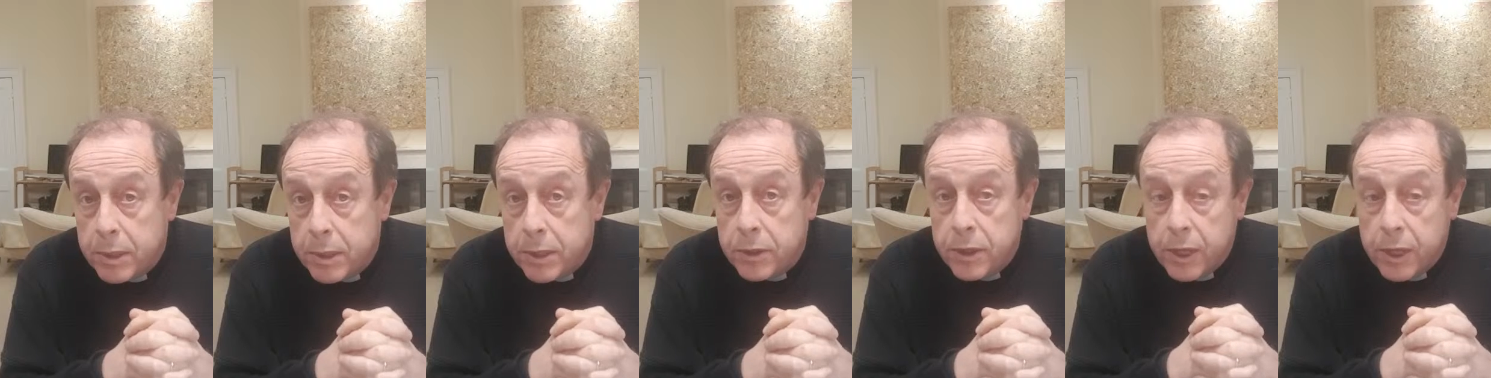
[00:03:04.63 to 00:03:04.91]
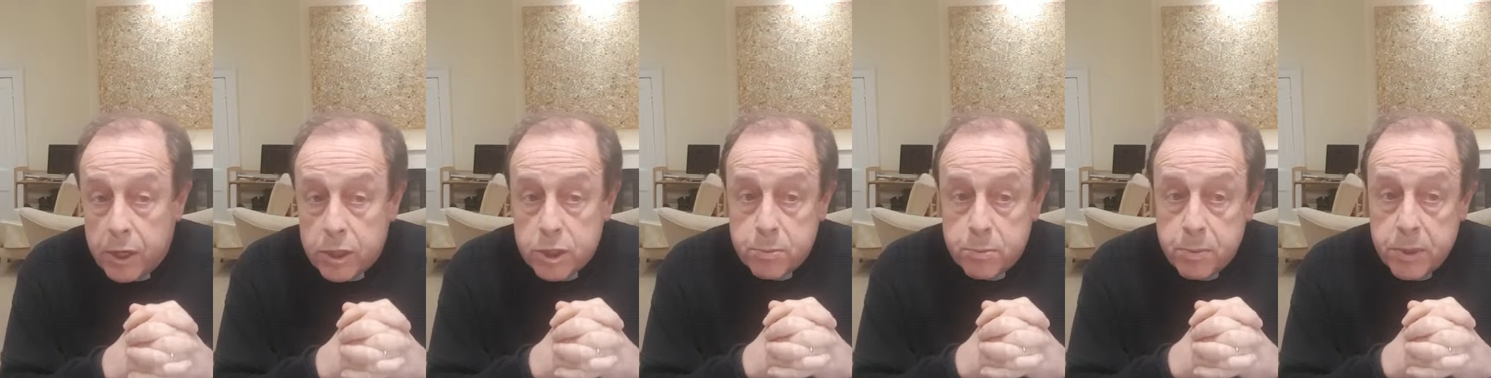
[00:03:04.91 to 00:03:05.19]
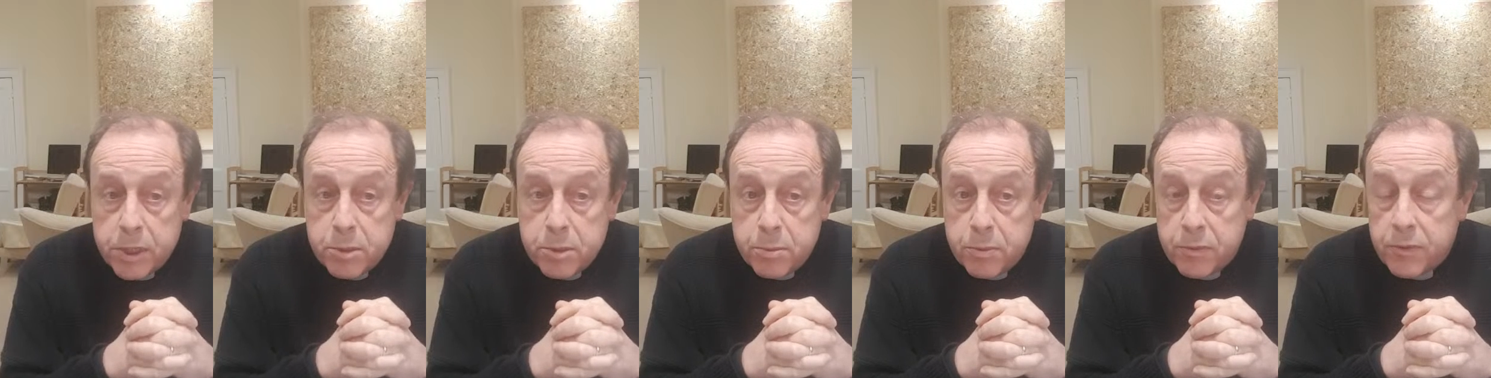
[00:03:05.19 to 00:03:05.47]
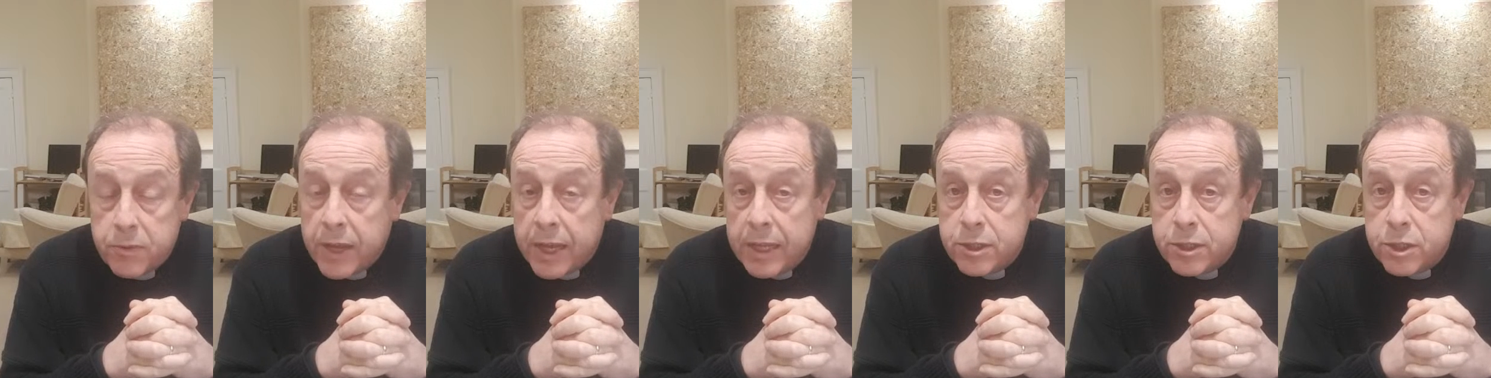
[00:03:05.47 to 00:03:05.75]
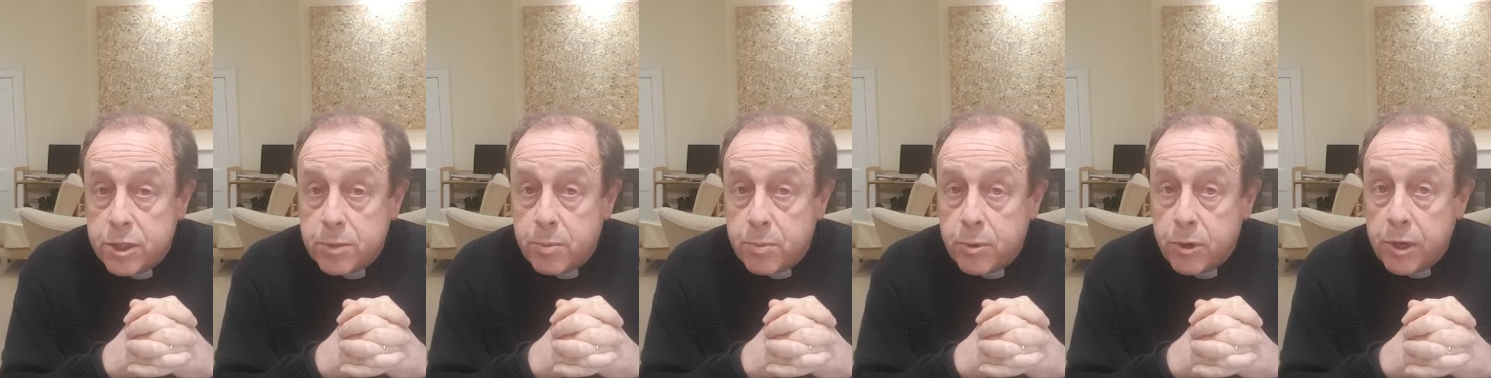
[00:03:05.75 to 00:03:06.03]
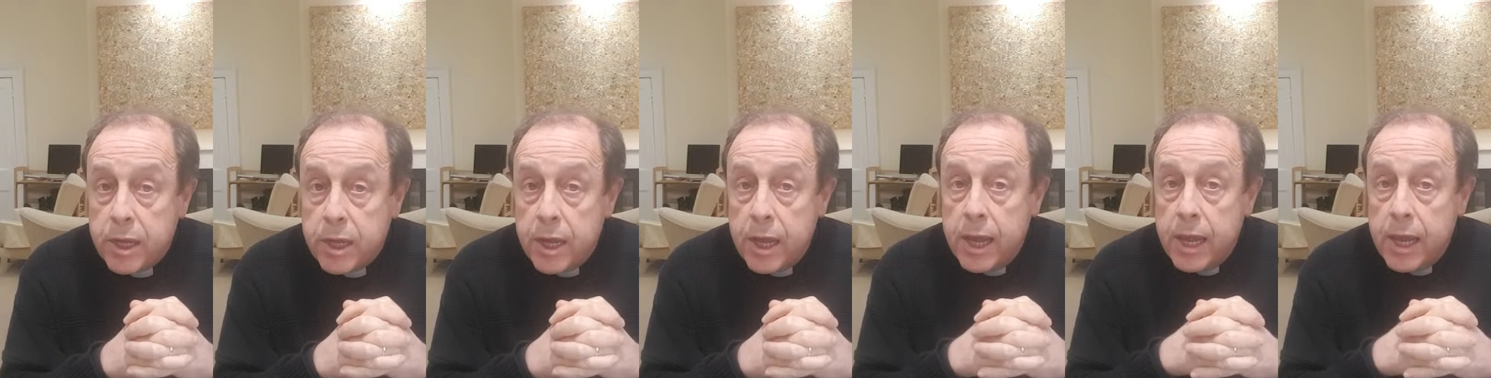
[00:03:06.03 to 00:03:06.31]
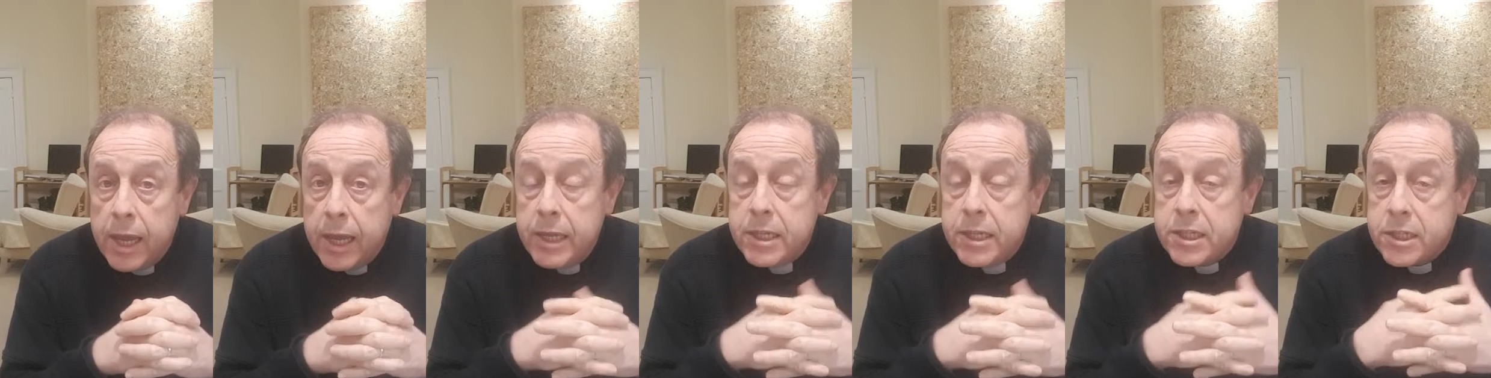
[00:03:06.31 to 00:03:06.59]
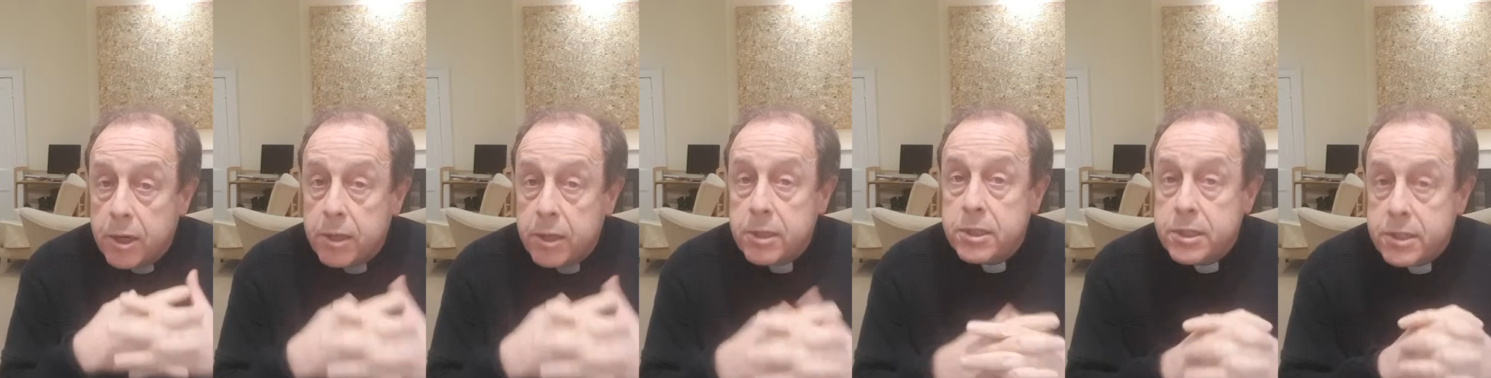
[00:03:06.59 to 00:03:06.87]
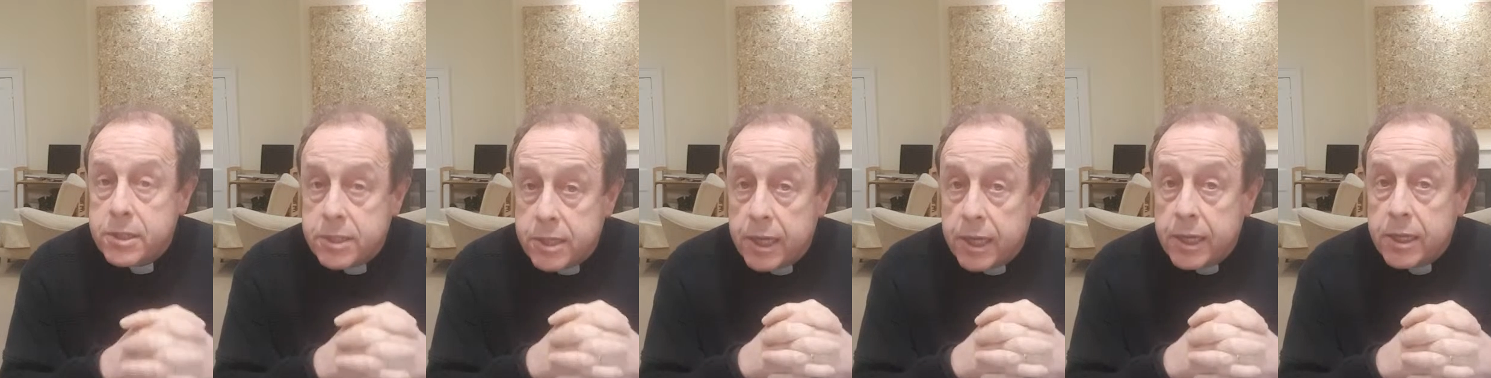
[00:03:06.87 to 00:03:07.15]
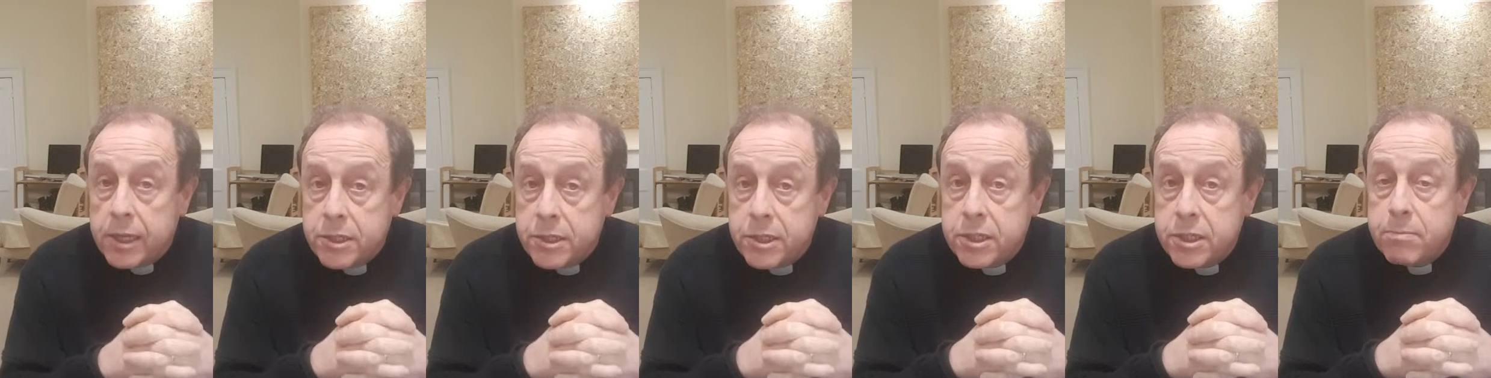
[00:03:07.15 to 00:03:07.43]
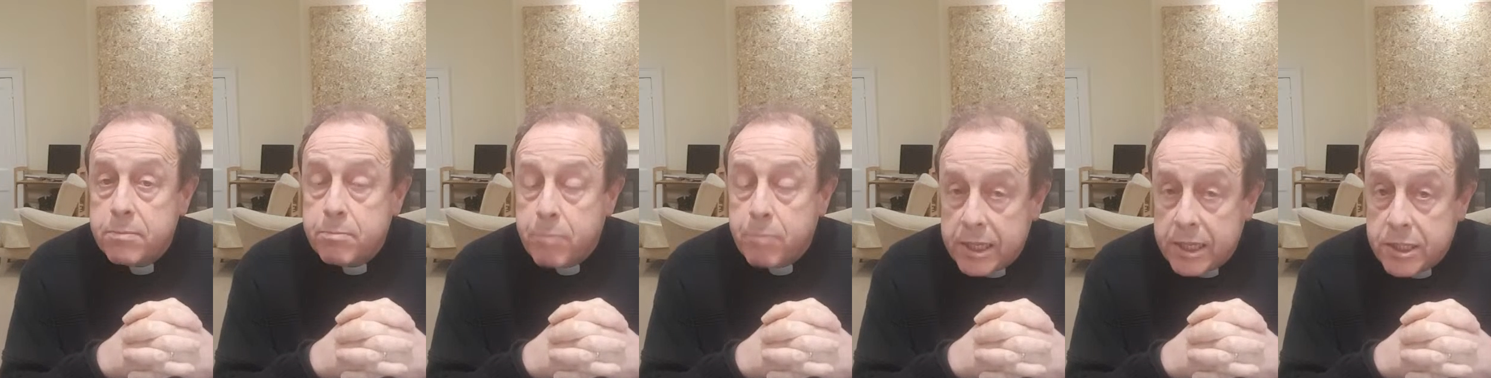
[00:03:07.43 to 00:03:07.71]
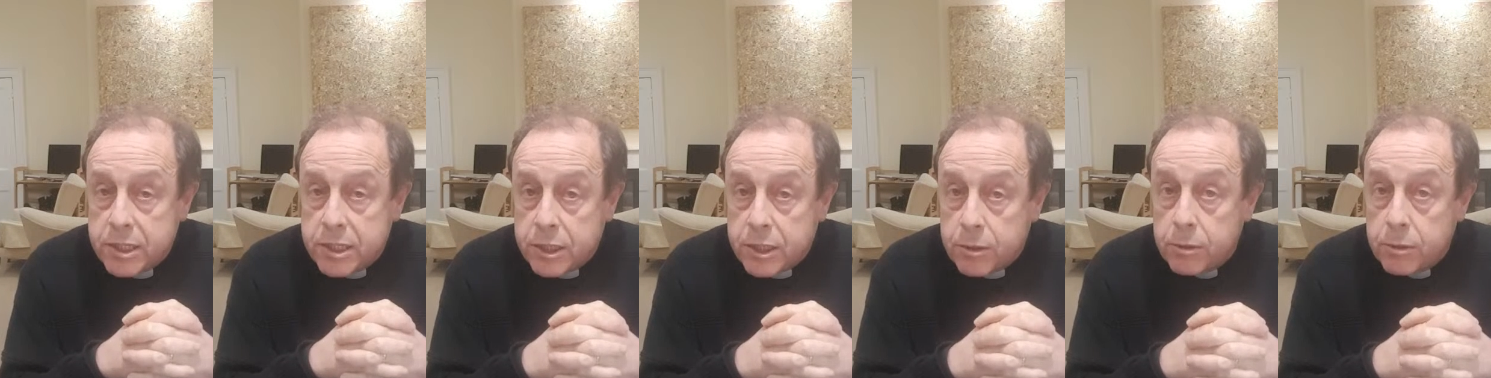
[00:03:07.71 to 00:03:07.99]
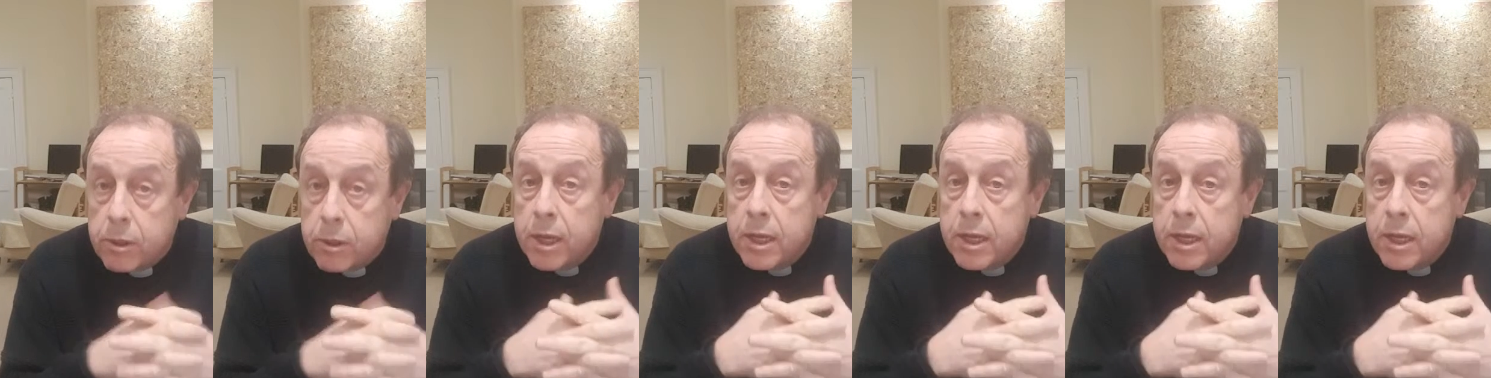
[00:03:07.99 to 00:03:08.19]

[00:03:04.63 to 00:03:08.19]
the Archbishop of Canterbury, is going to take a sabbatical,